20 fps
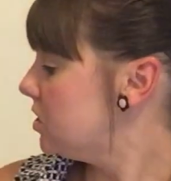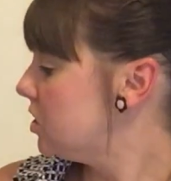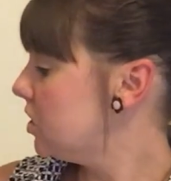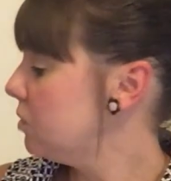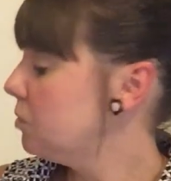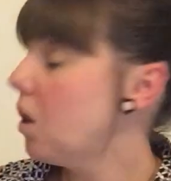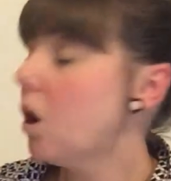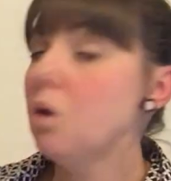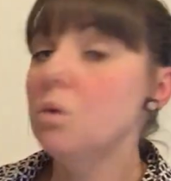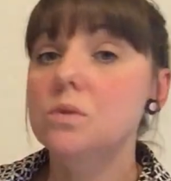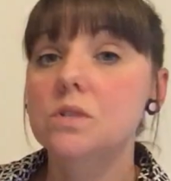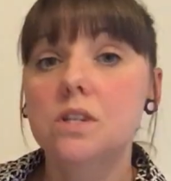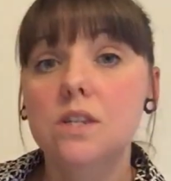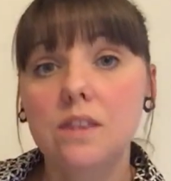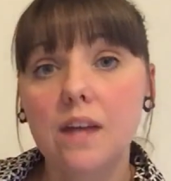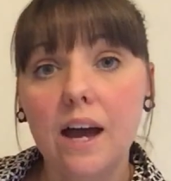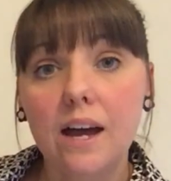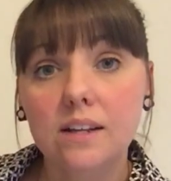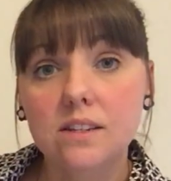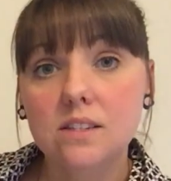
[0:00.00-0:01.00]
to alter
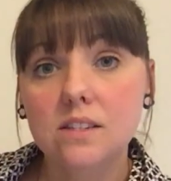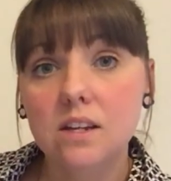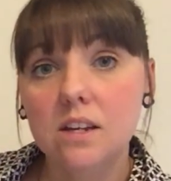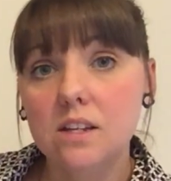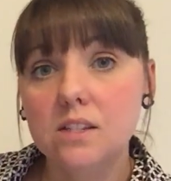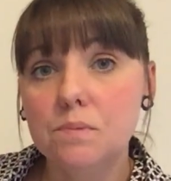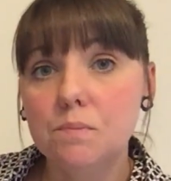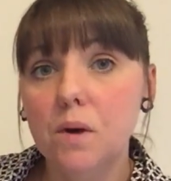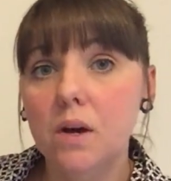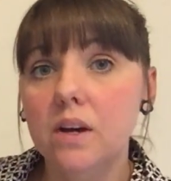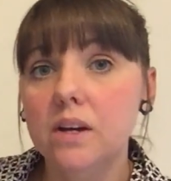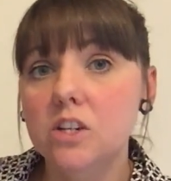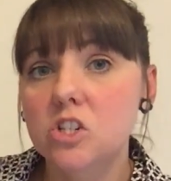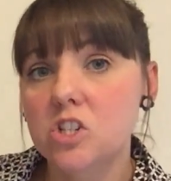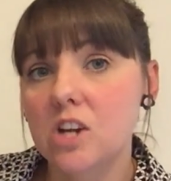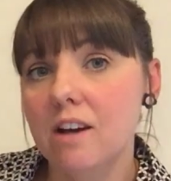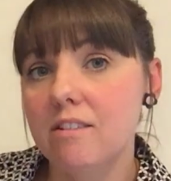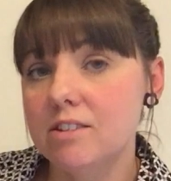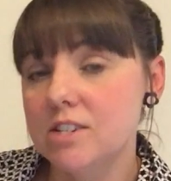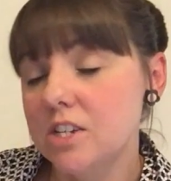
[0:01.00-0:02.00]
that as my
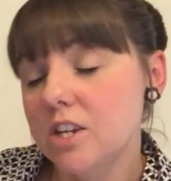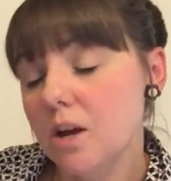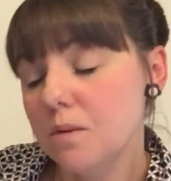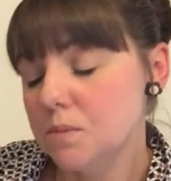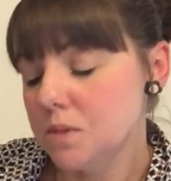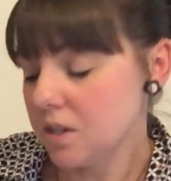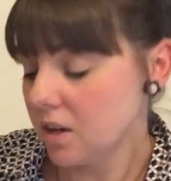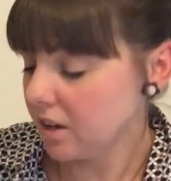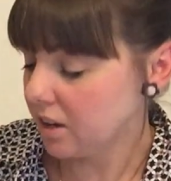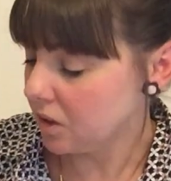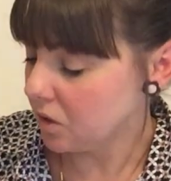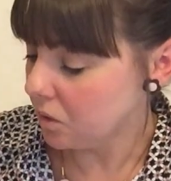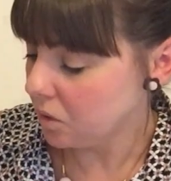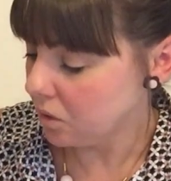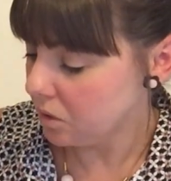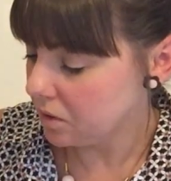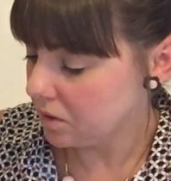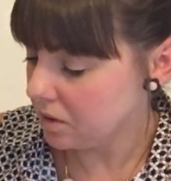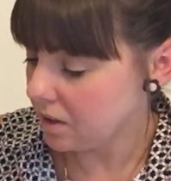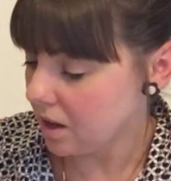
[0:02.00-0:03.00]
charity
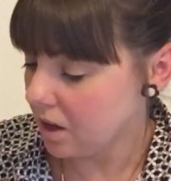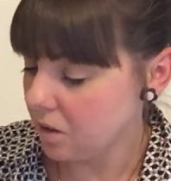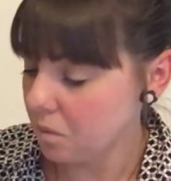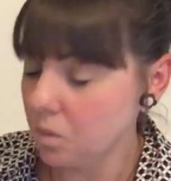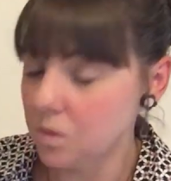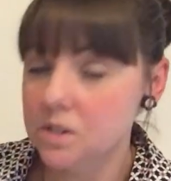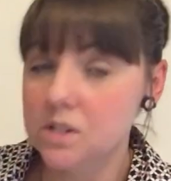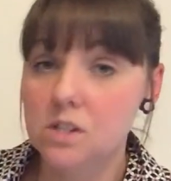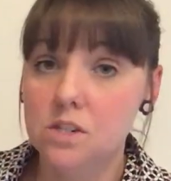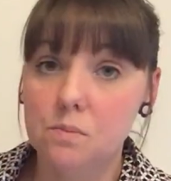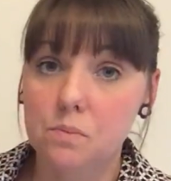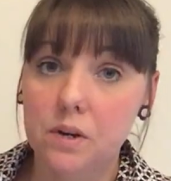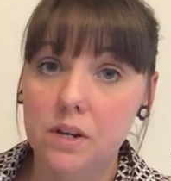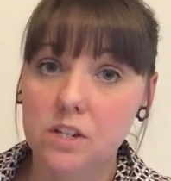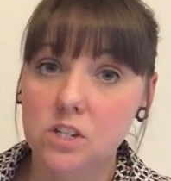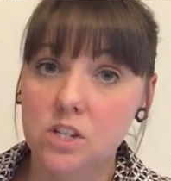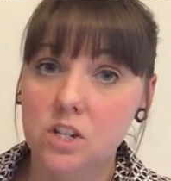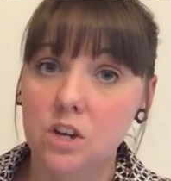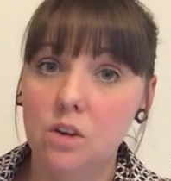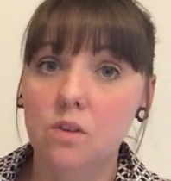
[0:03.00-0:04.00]
upcycle that I wanted to bring
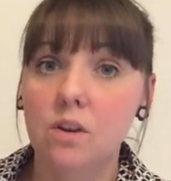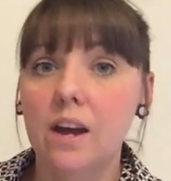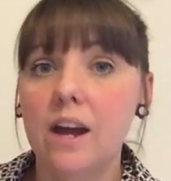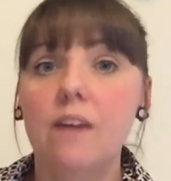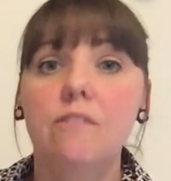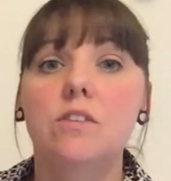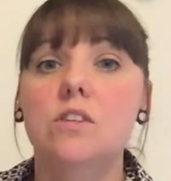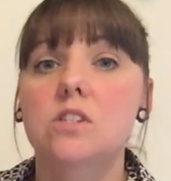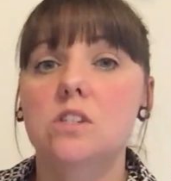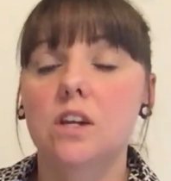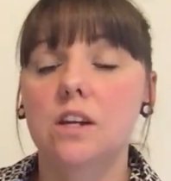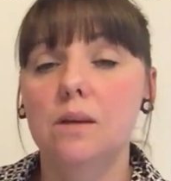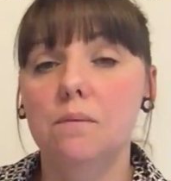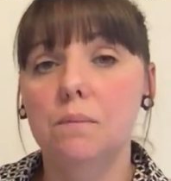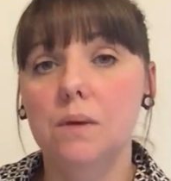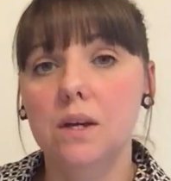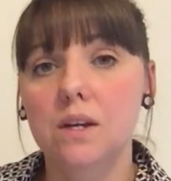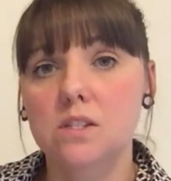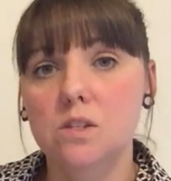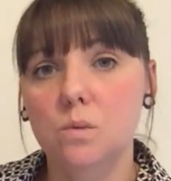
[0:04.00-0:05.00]
to you. And I haven't done it
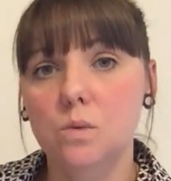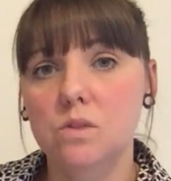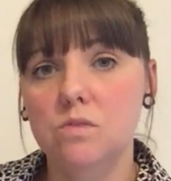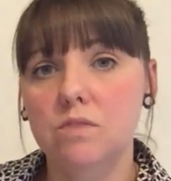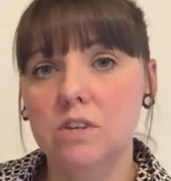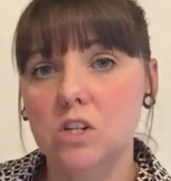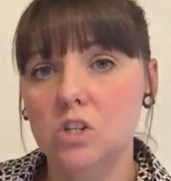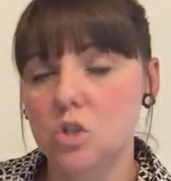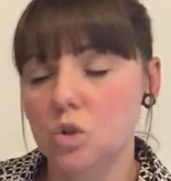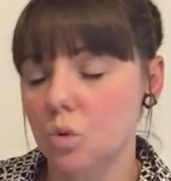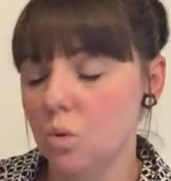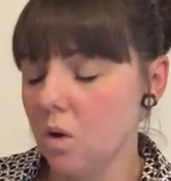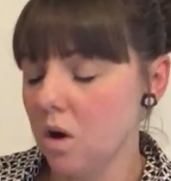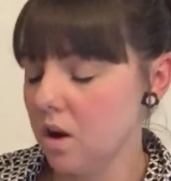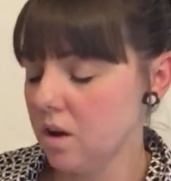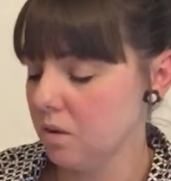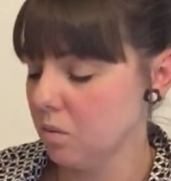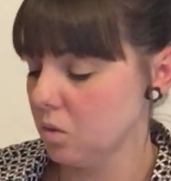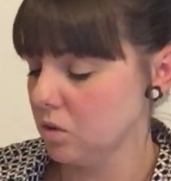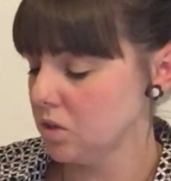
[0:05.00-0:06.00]
because I wasn't really sure what
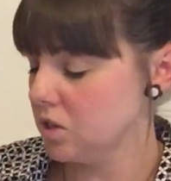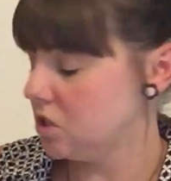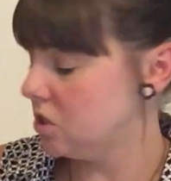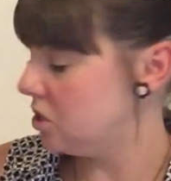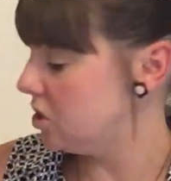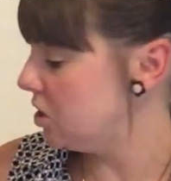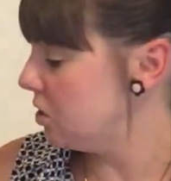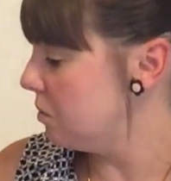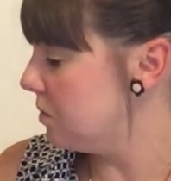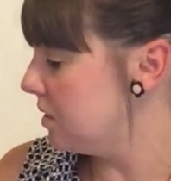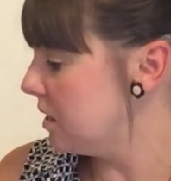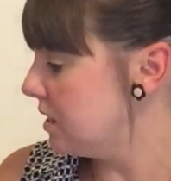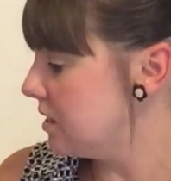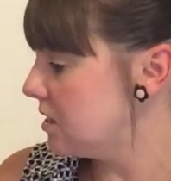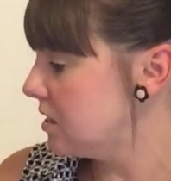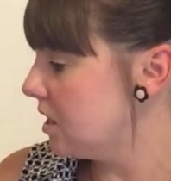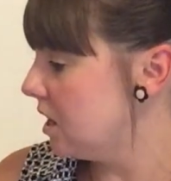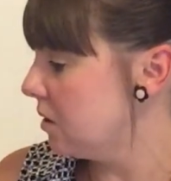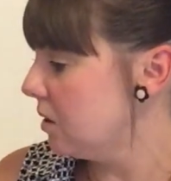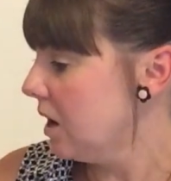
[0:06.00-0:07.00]
I wanted to do with it.
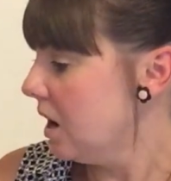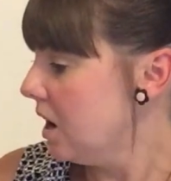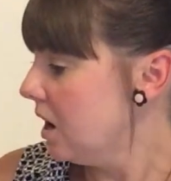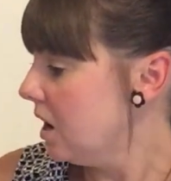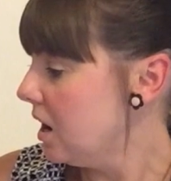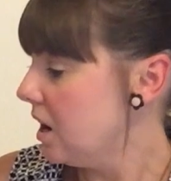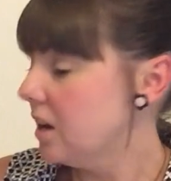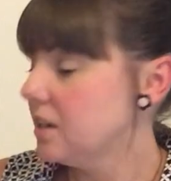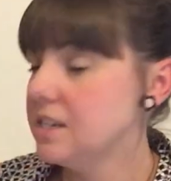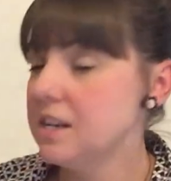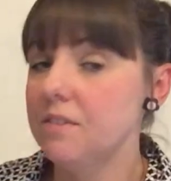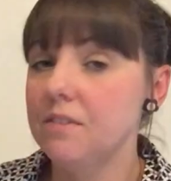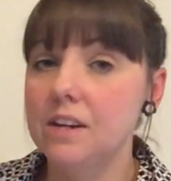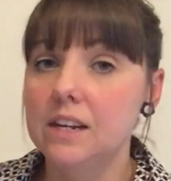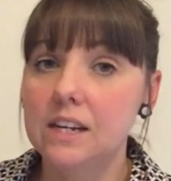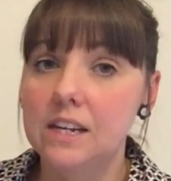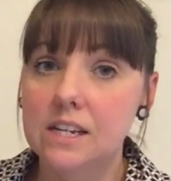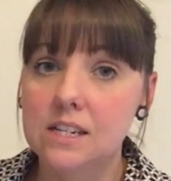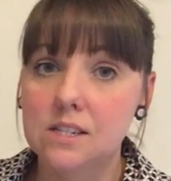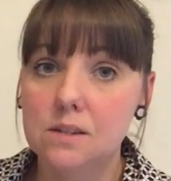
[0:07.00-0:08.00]
So I definitely
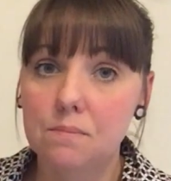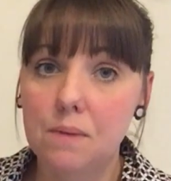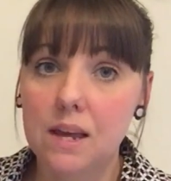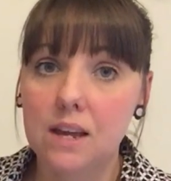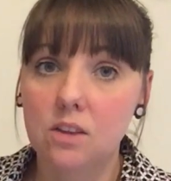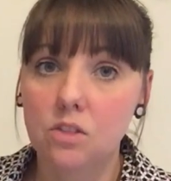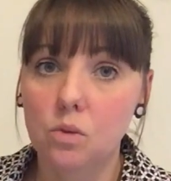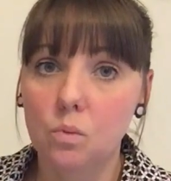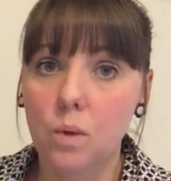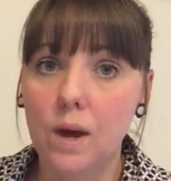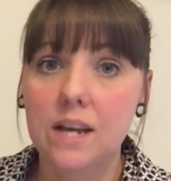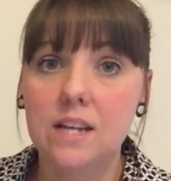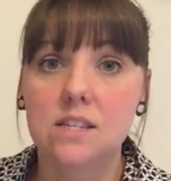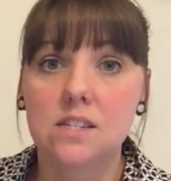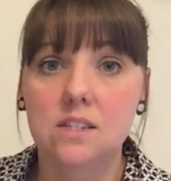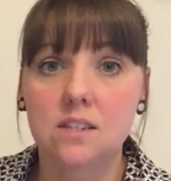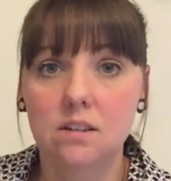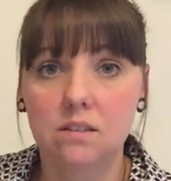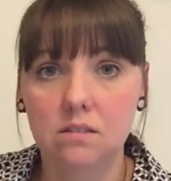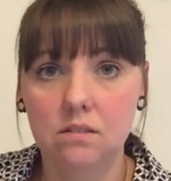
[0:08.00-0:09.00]
need to make the
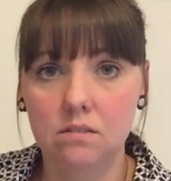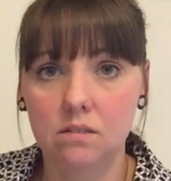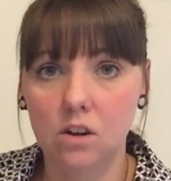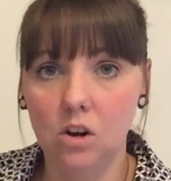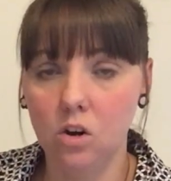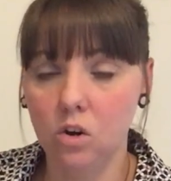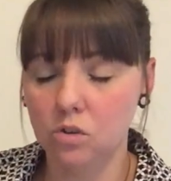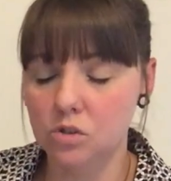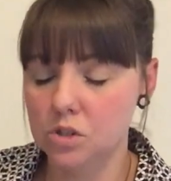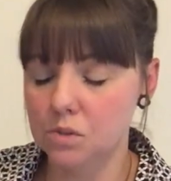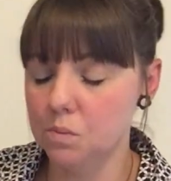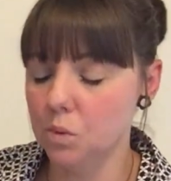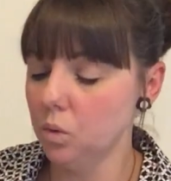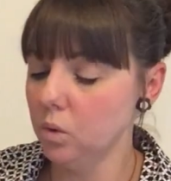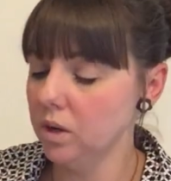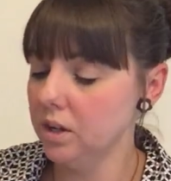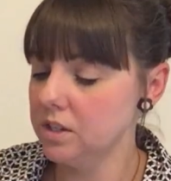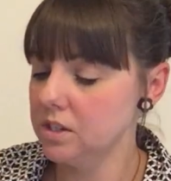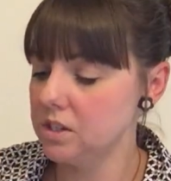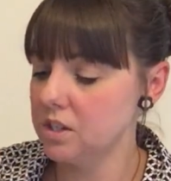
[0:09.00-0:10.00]
waist a lot
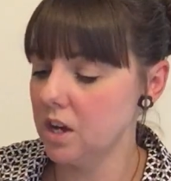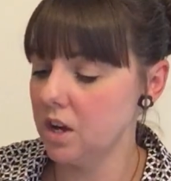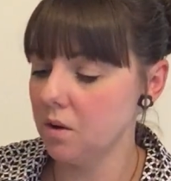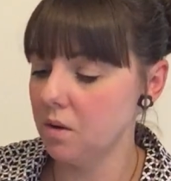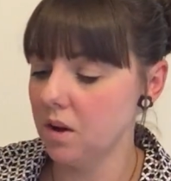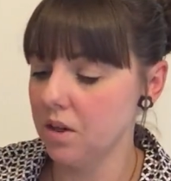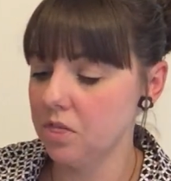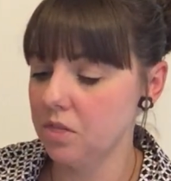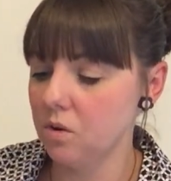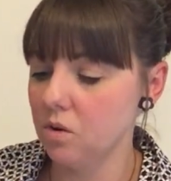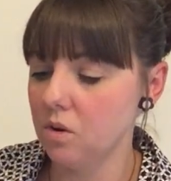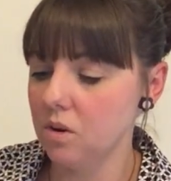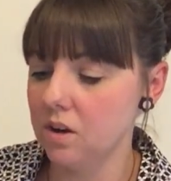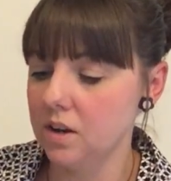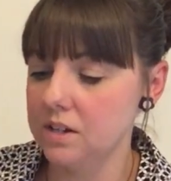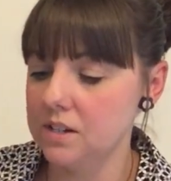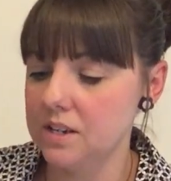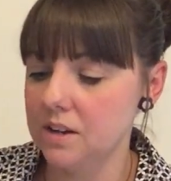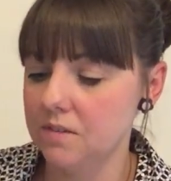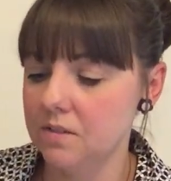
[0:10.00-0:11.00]
smaller. So I thought
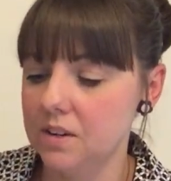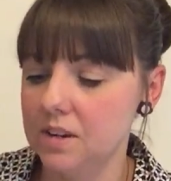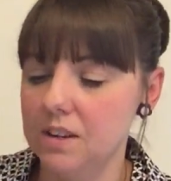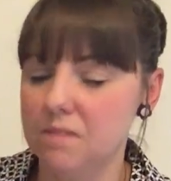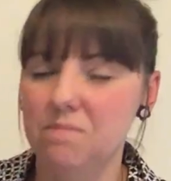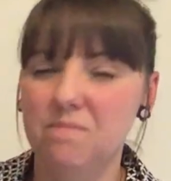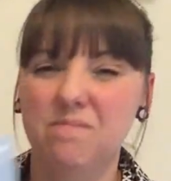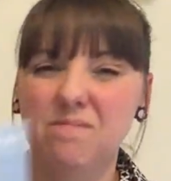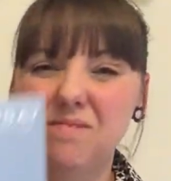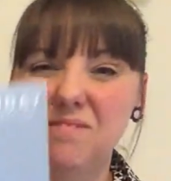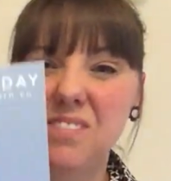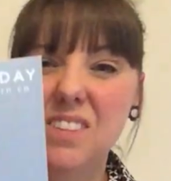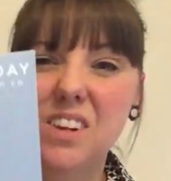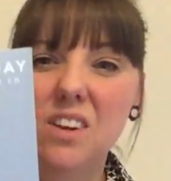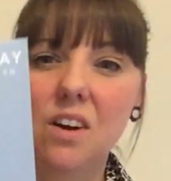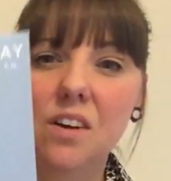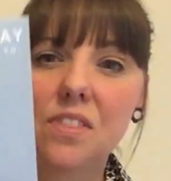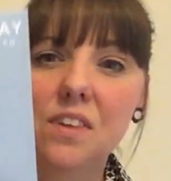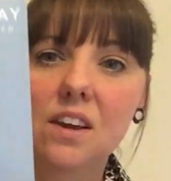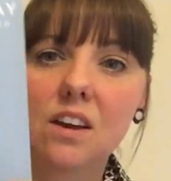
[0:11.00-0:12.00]
I'd definitely, you
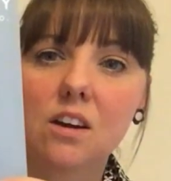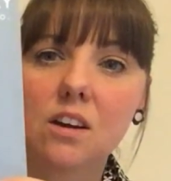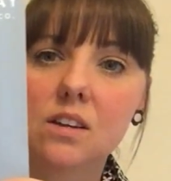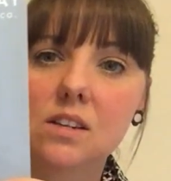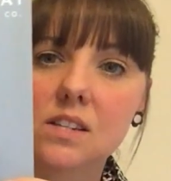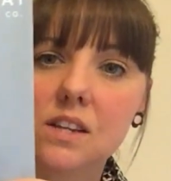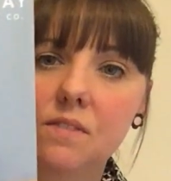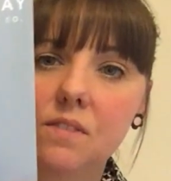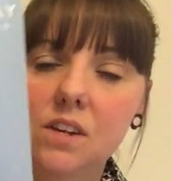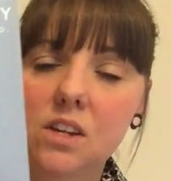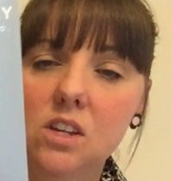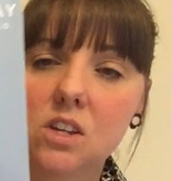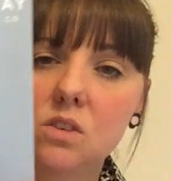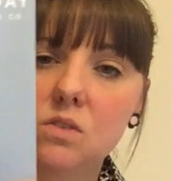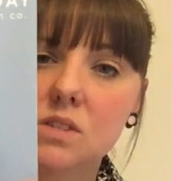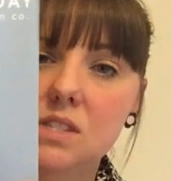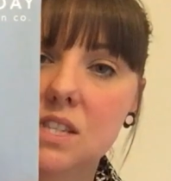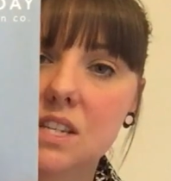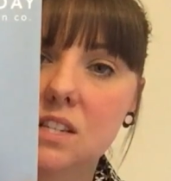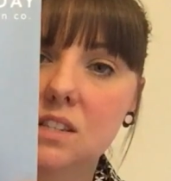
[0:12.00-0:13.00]
know, I think I could definitely
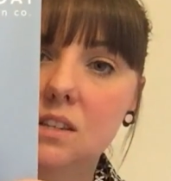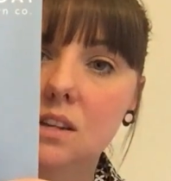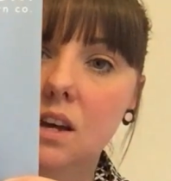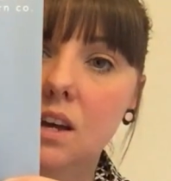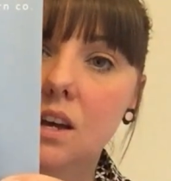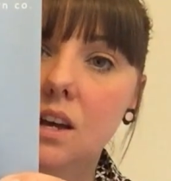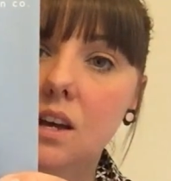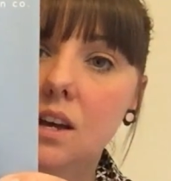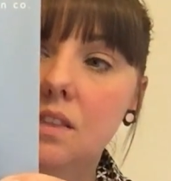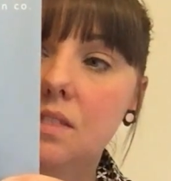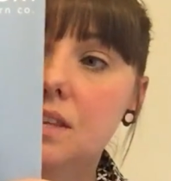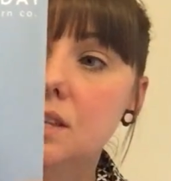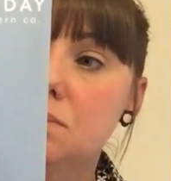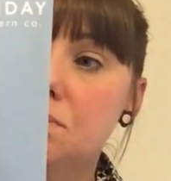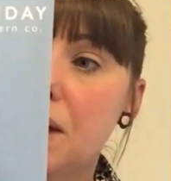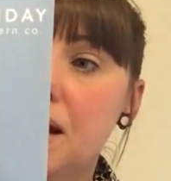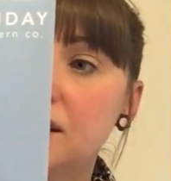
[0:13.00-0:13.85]
use this